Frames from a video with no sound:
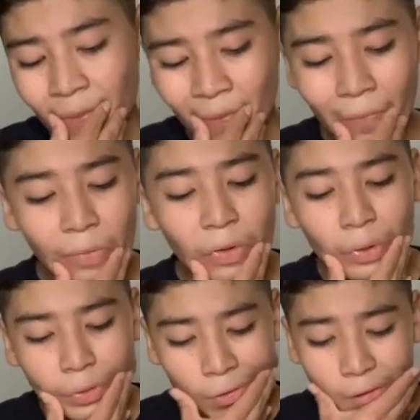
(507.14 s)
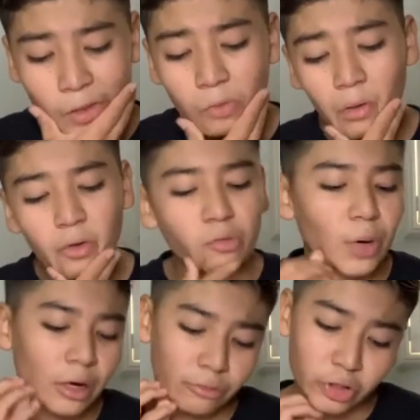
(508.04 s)
but yeah, that's what I'm most
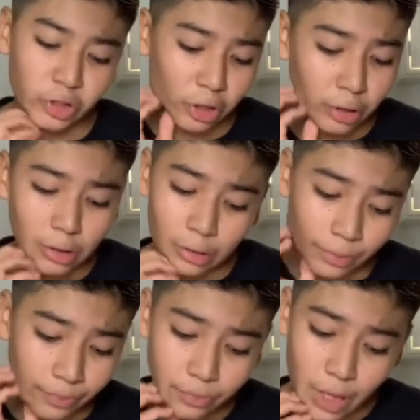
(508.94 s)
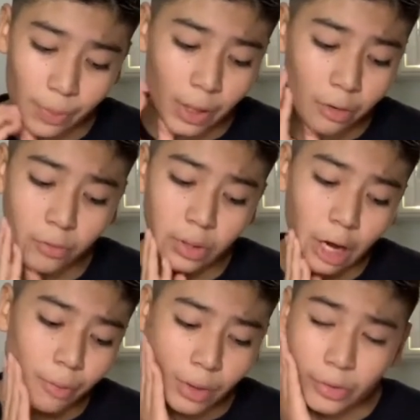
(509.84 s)
proud of to share. I'll
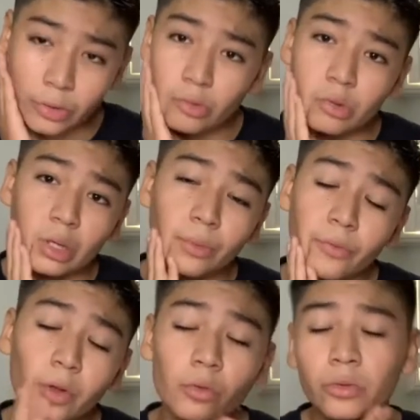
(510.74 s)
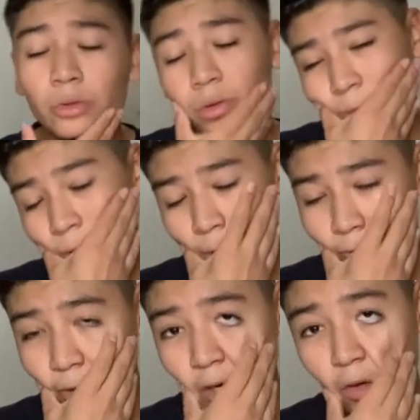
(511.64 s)
probably do some of those in
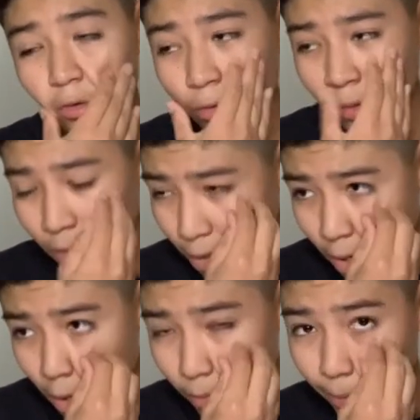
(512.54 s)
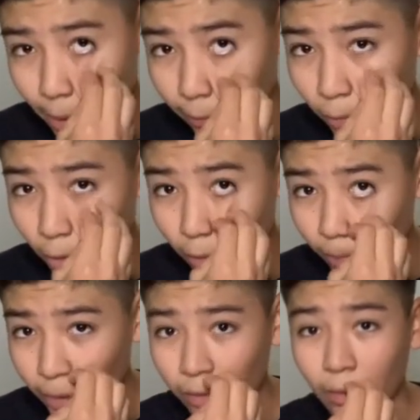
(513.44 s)
videos, but I probably won't
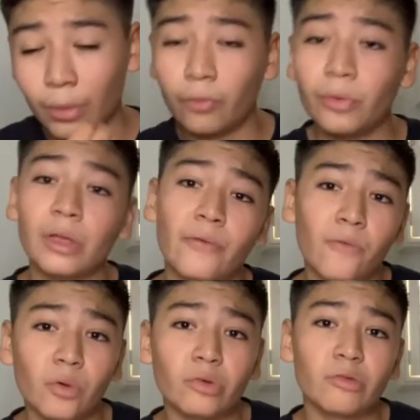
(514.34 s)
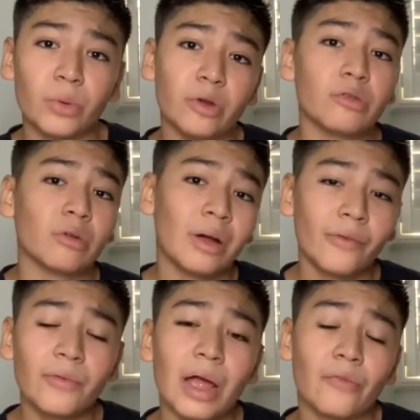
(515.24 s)
because I'm not really a full experience. So I'm
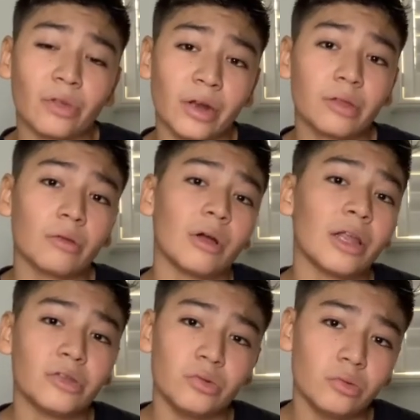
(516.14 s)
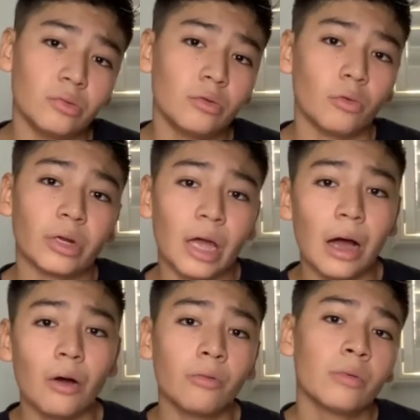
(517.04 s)
very athletic though. I like to work
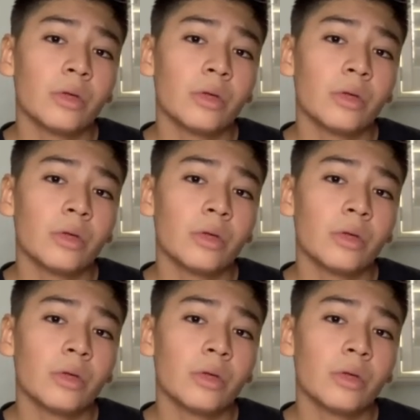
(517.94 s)
out.